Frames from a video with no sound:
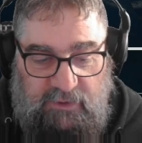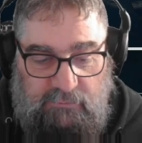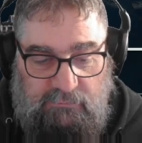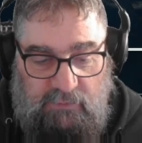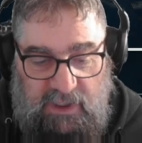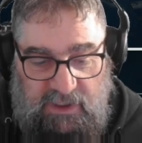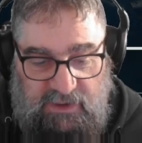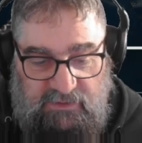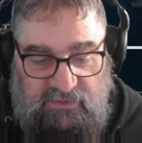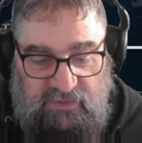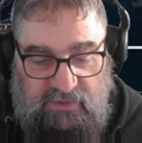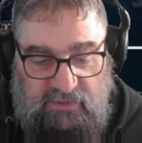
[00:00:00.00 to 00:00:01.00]
a
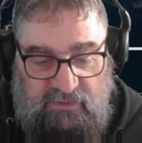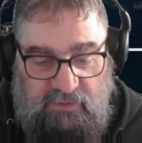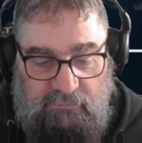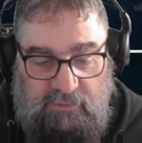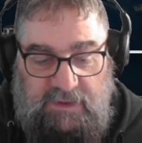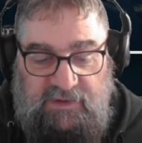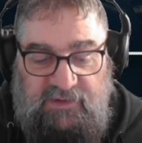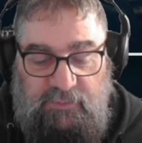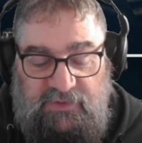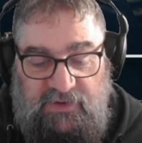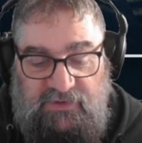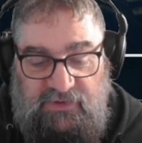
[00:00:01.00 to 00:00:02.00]
range, the release
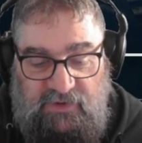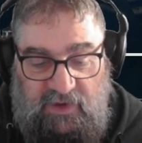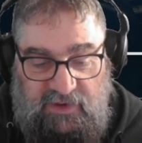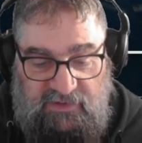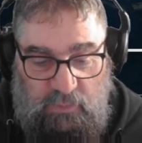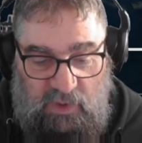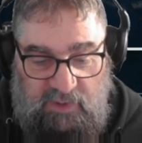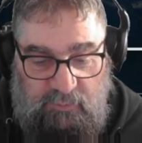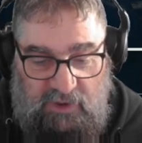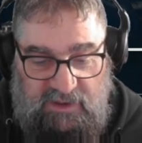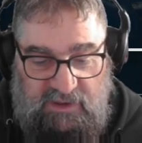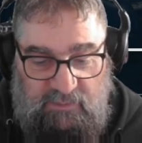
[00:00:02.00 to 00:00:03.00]
position takes away
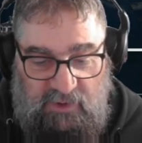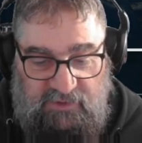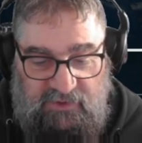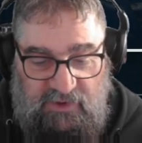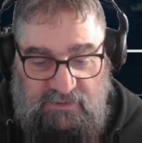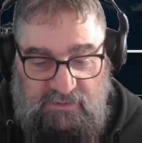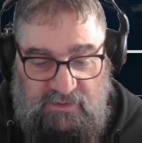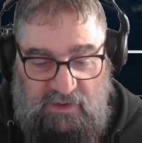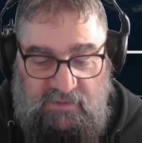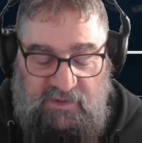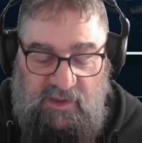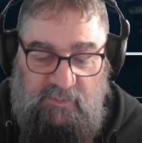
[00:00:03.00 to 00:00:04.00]
braking pressure,
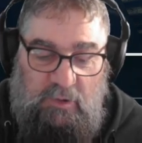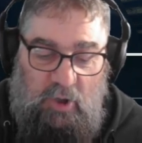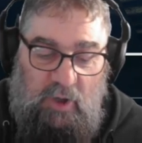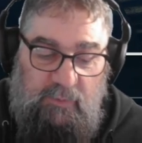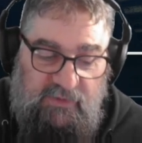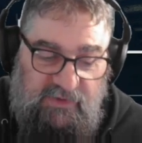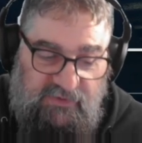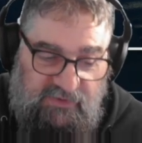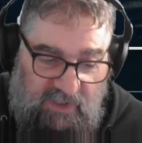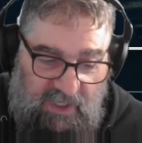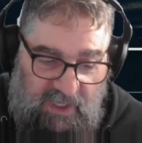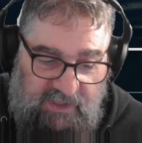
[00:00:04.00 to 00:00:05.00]
and the apply
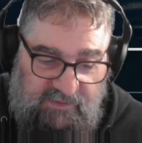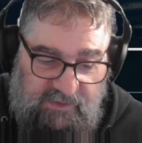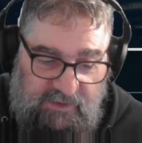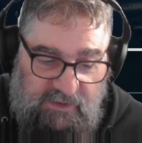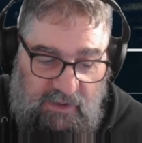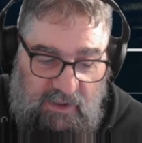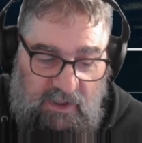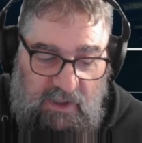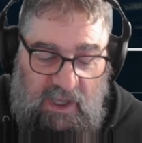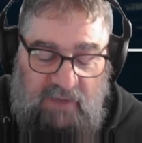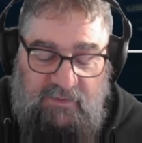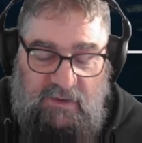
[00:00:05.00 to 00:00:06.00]
position adds it,
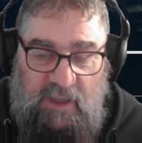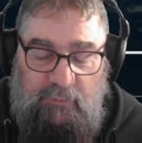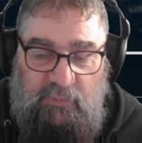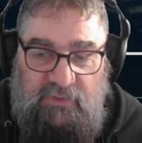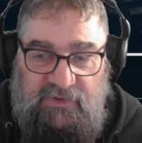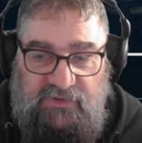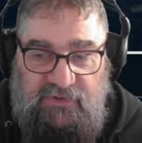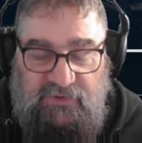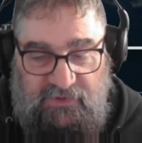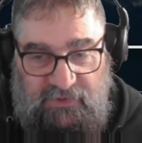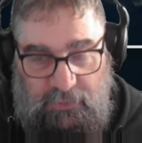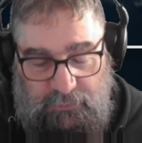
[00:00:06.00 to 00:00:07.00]
and the lap position
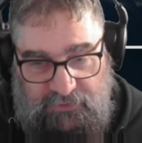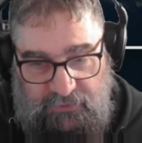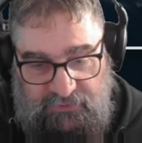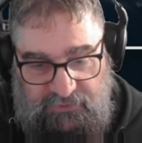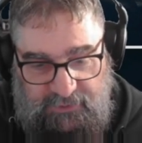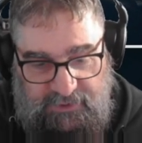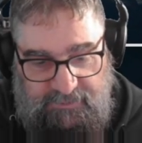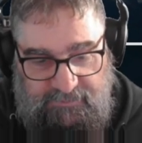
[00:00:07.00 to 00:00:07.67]
just holds onto it.